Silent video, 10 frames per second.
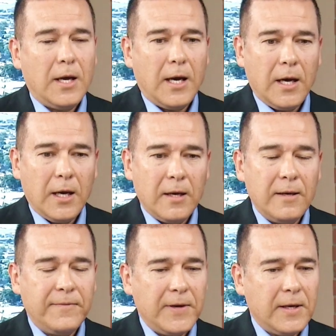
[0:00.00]
Uh,
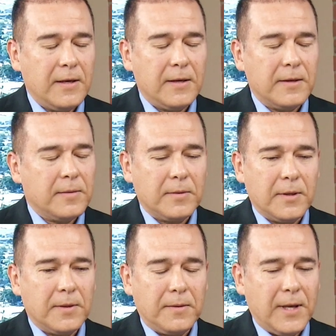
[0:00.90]
if
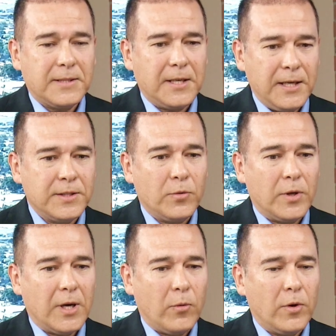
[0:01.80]
that's an easy
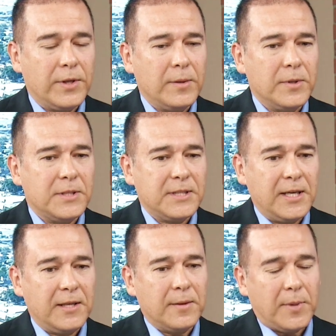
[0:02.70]
one, I want them to
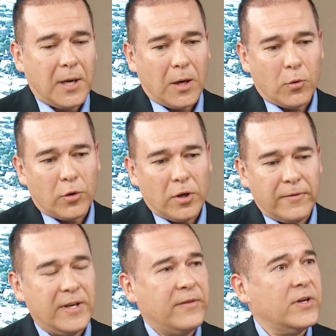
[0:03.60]
see the power
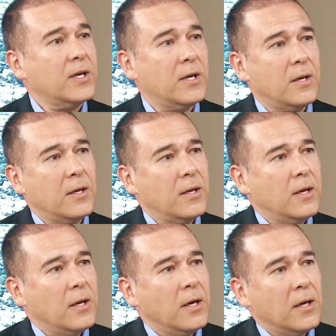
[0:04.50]
of giving
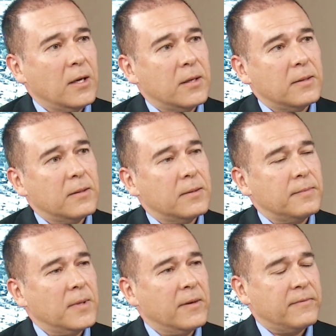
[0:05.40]
uh,
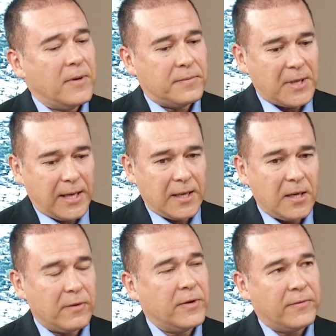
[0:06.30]
of, of, taking
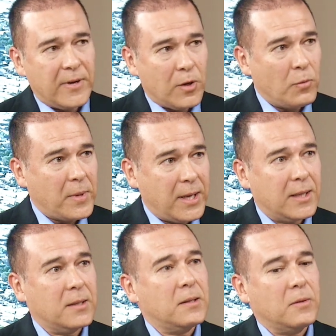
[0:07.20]
care of your fellow
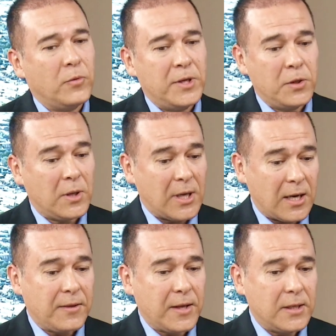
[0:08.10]
man. We do a lot
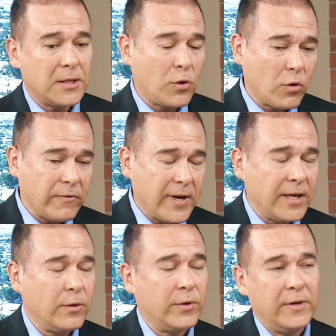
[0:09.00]
of things. Our core
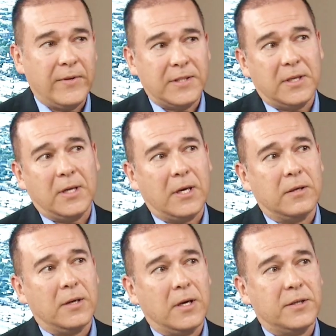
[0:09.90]
value, reinvesting
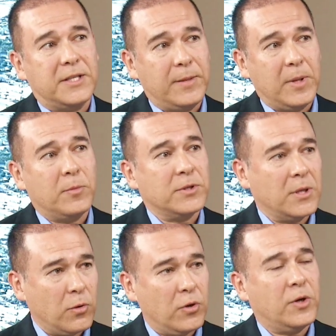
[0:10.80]
our, our team members and
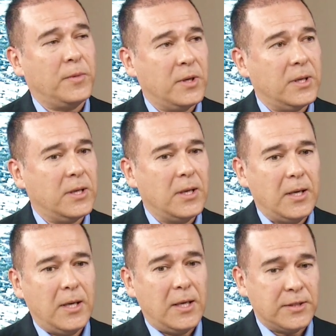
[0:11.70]
local community,
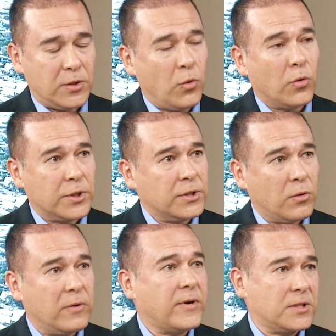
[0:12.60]
is the
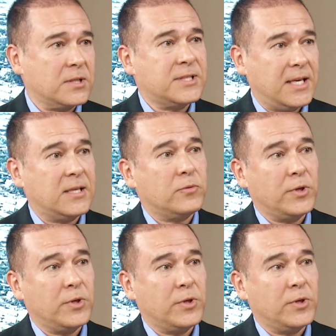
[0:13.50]
cornerstone of our success.